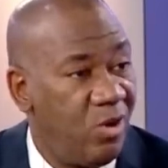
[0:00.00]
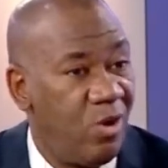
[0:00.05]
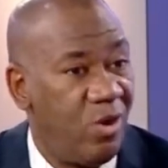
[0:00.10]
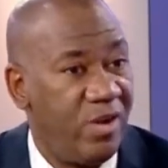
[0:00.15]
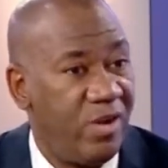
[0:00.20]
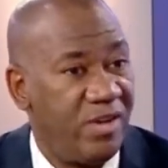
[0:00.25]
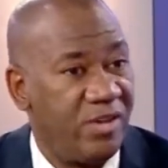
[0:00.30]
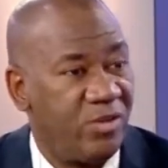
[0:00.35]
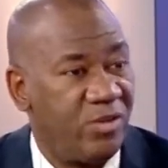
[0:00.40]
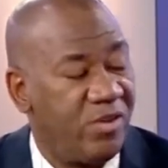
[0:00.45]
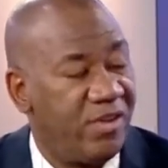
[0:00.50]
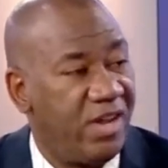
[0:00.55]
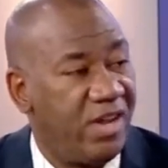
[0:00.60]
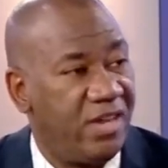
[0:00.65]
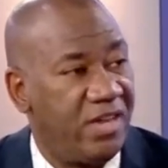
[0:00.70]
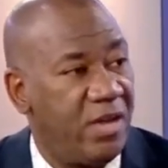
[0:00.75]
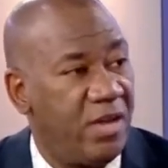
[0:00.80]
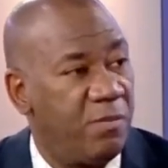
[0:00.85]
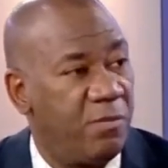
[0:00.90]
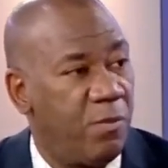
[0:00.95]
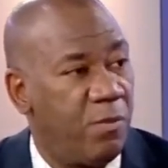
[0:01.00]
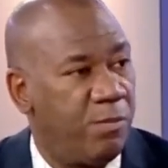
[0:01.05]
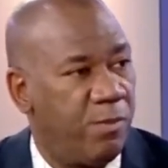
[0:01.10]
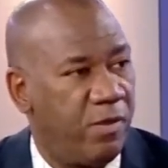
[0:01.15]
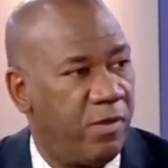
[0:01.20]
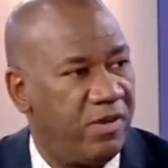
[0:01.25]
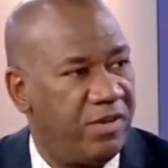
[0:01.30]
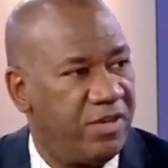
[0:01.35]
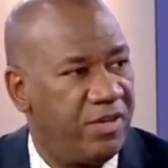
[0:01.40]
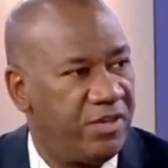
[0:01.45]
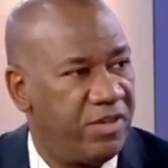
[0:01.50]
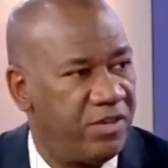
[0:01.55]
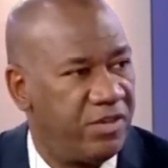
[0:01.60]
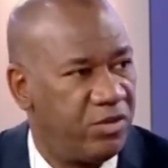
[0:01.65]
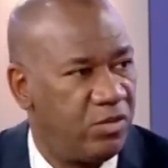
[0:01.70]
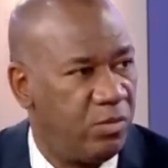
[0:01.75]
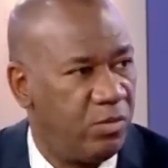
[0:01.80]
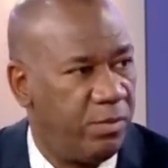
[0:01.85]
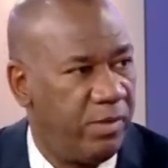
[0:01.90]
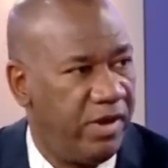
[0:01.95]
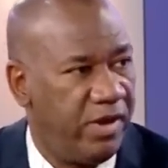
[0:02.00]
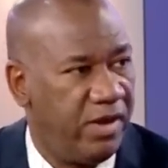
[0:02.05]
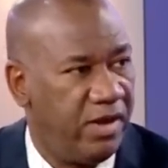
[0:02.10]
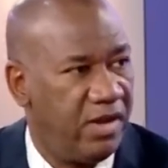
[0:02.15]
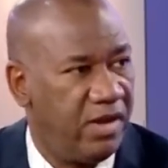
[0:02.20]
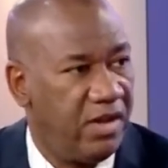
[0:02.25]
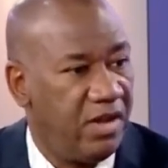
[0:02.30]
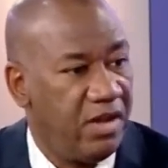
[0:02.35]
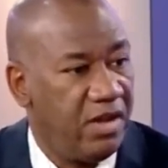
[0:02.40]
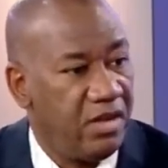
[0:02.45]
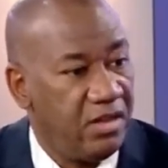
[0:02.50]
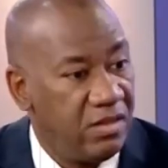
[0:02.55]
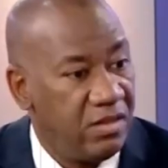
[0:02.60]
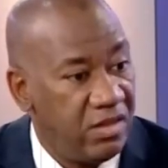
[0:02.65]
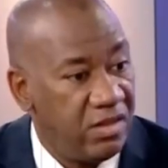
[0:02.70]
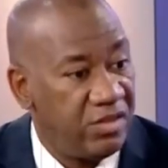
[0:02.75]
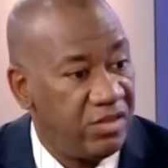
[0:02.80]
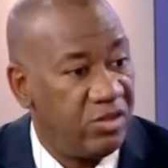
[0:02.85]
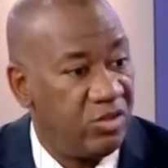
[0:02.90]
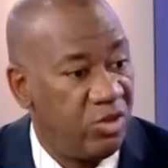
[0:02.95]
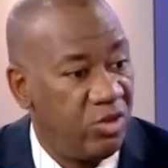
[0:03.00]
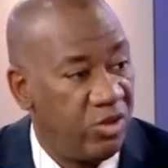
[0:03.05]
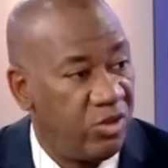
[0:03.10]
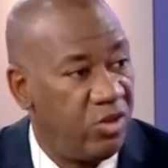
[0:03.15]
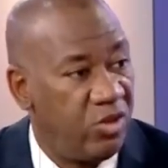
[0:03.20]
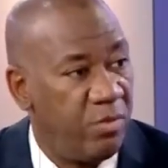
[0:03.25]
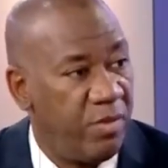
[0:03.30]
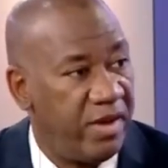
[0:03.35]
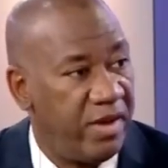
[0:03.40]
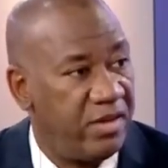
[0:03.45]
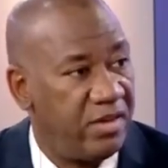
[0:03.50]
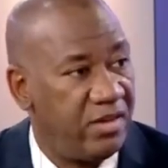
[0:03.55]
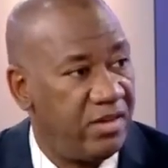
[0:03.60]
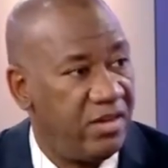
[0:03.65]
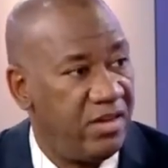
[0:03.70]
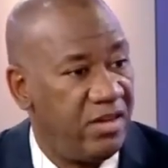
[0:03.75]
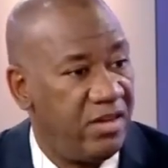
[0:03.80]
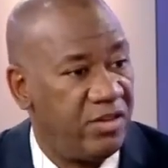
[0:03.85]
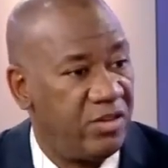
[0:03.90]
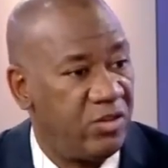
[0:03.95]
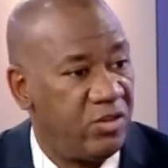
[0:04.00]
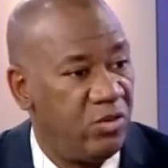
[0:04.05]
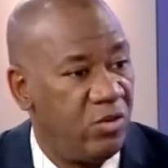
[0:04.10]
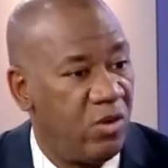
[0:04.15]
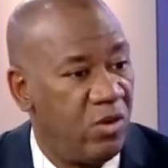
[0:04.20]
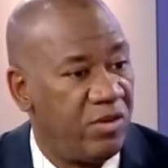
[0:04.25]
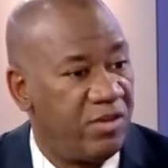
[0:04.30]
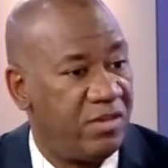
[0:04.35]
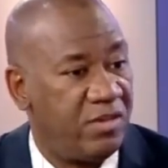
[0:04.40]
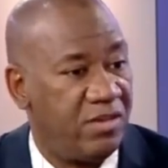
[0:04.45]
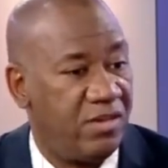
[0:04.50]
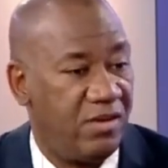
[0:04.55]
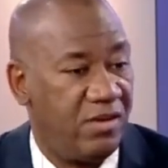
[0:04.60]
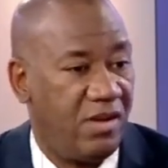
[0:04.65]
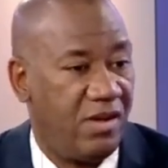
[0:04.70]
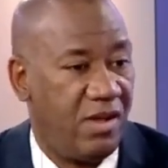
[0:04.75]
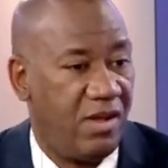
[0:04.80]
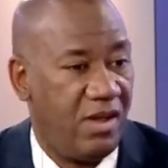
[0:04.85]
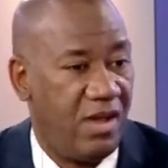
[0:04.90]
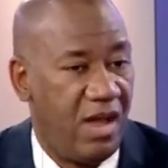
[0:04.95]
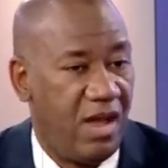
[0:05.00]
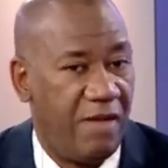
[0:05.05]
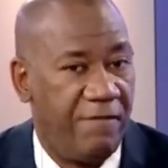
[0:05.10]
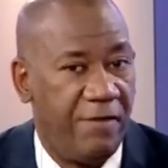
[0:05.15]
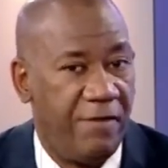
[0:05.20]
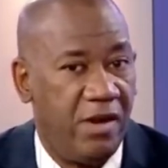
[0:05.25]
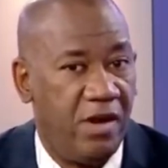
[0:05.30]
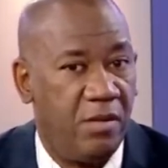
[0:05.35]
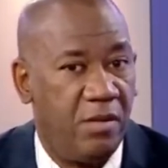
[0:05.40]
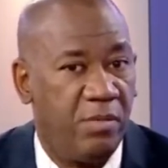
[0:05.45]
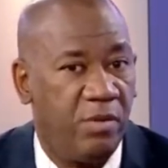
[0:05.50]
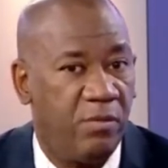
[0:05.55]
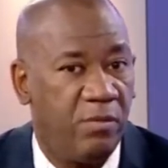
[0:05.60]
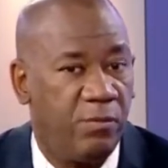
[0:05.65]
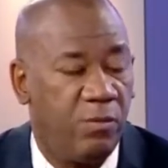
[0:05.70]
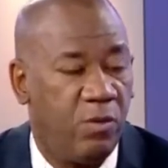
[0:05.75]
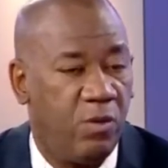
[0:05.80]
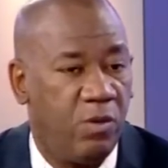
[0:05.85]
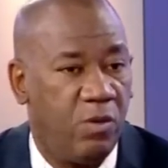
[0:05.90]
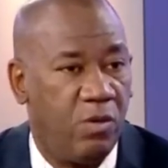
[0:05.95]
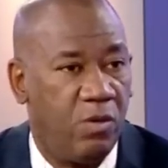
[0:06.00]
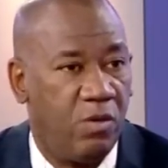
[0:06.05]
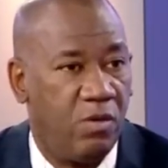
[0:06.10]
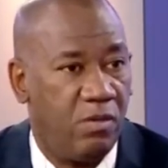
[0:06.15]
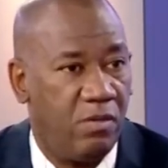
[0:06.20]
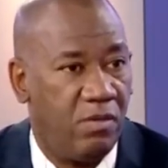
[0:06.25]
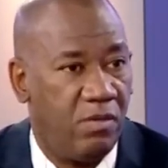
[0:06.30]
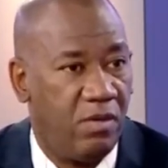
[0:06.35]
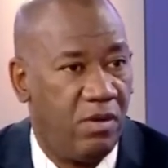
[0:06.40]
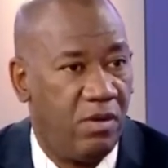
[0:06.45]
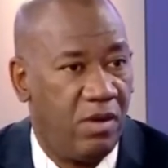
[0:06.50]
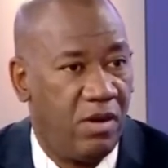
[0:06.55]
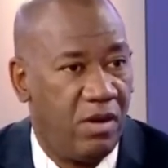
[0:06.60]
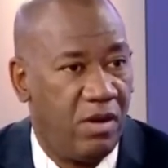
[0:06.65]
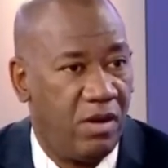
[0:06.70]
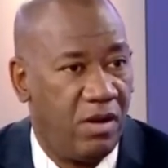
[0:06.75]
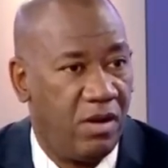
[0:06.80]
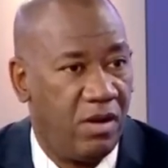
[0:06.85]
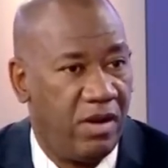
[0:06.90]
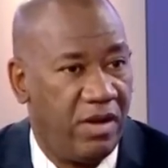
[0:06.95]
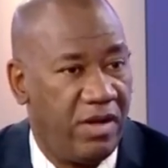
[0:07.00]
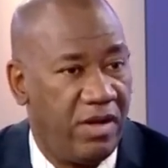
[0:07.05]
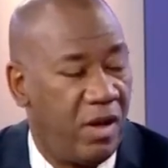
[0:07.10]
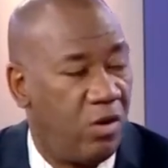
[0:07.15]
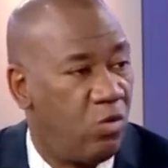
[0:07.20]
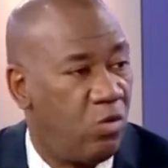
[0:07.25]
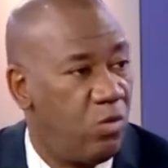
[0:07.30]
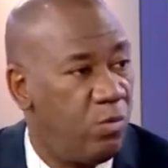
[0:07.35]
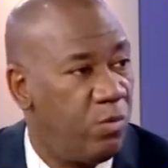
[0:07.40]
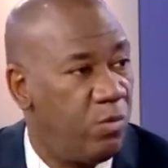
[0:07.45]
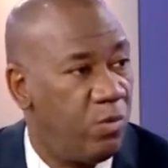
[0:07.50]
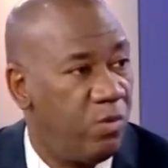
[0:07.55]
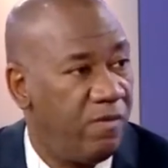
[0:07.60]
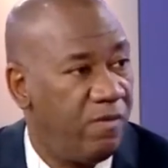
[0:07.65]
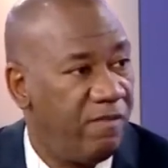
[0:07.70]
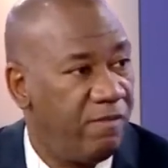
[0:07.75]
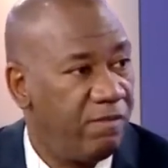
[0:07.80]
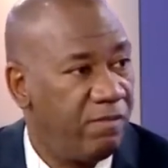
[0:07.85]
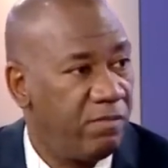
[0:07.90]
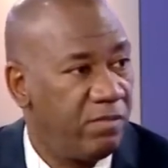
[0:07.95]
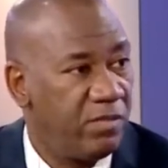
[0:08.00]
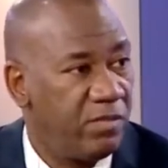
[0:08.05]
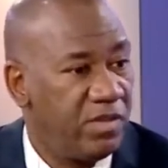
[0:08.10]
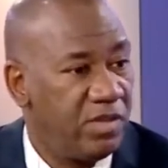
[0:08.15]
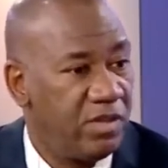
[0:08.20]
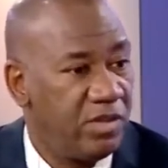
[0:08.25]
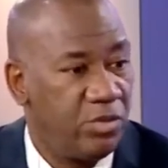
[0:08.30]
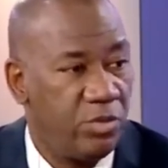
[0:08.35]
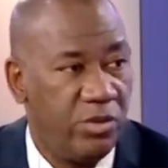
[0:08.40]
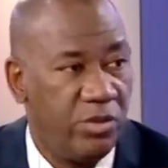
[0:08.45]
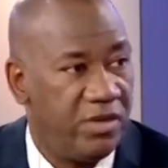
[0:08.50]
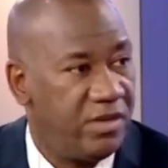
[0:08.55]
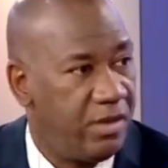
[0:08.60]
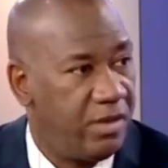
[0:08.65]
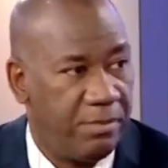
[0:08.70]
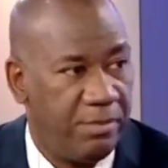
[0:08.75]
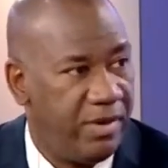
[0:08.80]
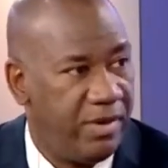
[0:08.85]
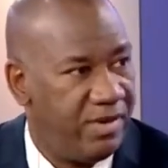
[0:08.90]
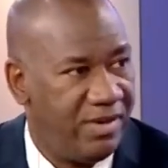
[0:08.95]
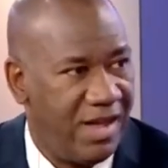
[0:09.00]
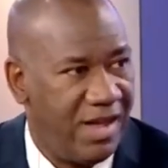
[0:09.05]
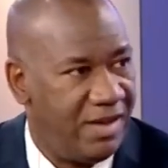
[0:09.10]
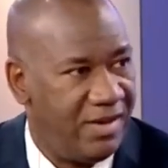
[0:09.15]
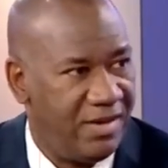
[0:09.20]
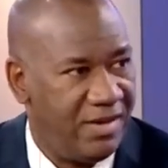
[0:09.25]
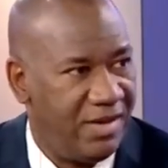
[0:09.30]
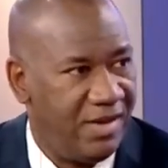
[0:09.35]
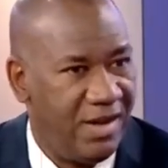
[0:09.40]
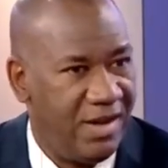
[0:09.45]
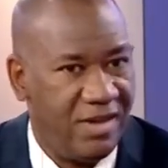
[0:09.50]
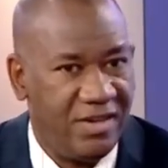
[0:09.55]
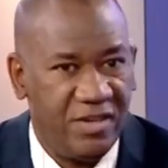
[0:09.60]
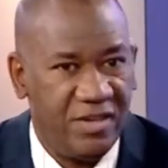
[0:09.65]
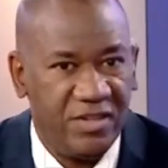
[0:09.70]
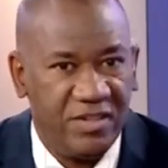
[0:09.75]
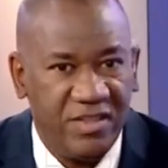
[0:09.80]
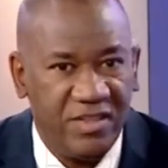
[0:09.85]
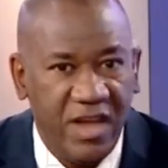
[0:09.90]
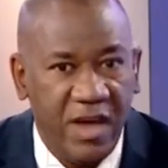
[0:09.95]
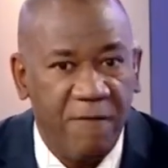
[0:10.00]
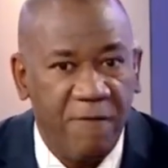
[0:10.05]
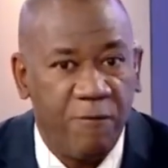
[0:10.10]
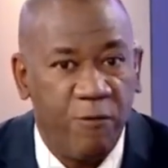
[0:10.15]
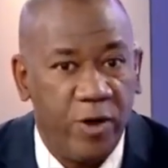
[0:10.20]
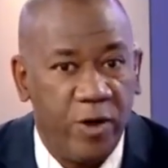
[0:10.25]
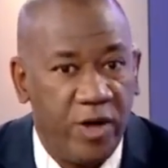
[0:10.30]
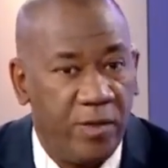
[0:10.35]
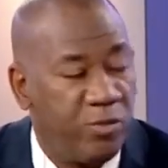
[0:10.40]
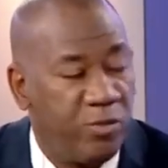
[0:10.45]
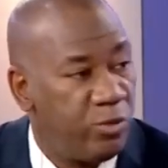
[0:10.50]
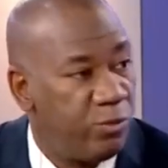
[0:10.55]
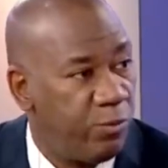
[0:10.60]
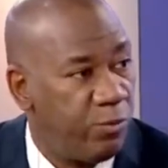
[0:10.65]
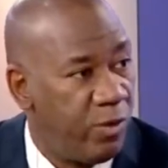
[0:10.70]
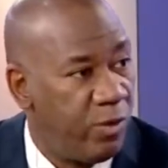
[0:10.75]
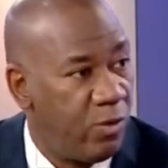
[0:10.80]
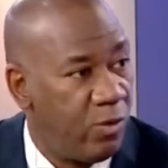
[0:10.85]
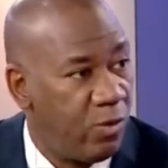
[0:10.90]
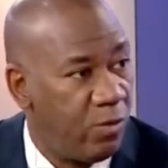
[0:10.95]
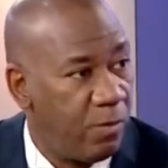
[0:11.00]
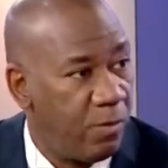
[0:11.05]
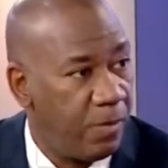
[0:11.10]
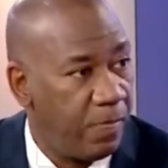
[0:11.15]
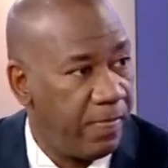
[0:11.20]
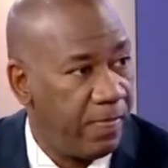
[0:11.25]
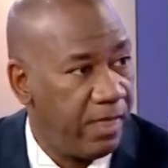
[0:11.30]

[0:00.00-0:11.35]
law is not a game for politicians to play. This document is not available for Yakubu to interpret that day. It is there for him to follow.